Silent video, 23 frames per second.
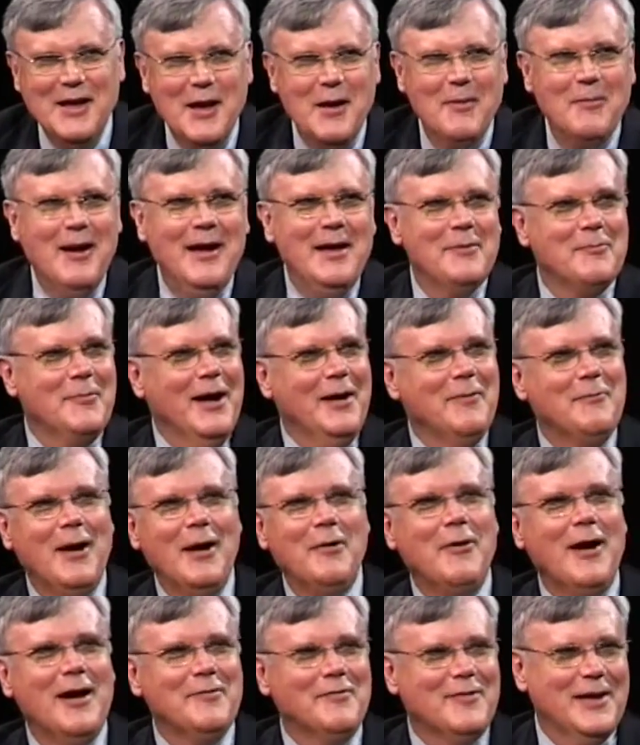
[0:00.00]
my
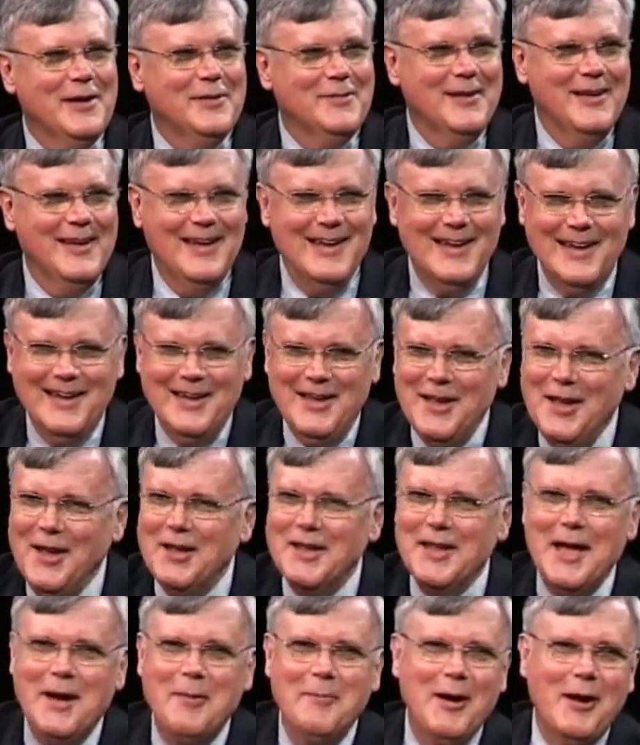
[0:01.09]
wife keeps.
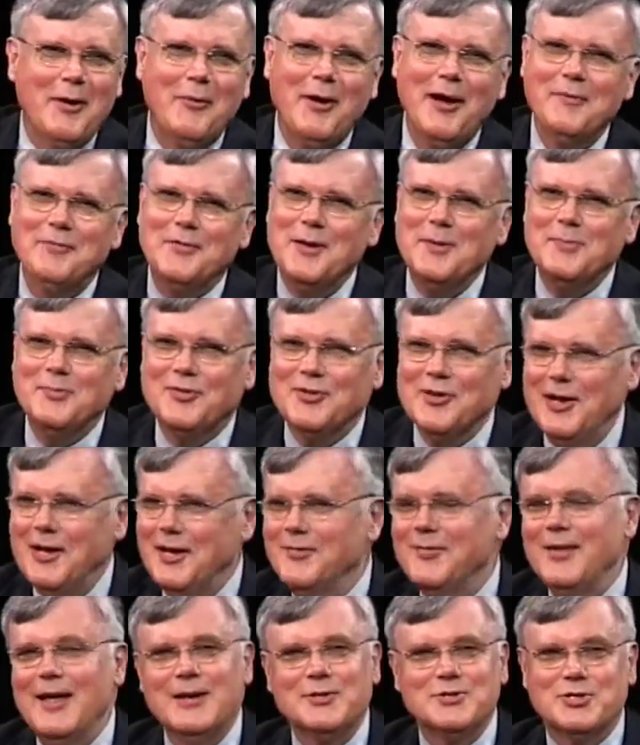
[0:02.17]
Yeah, my wife keeps saying
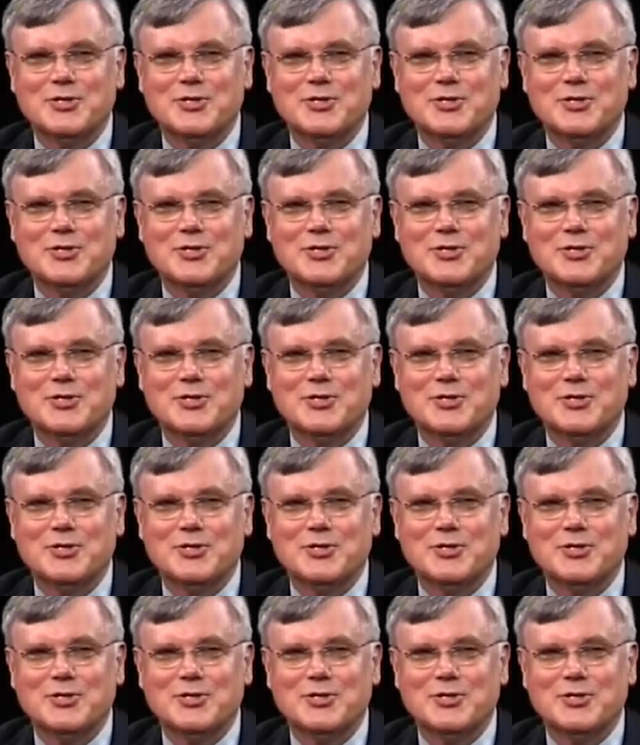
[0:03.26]
that's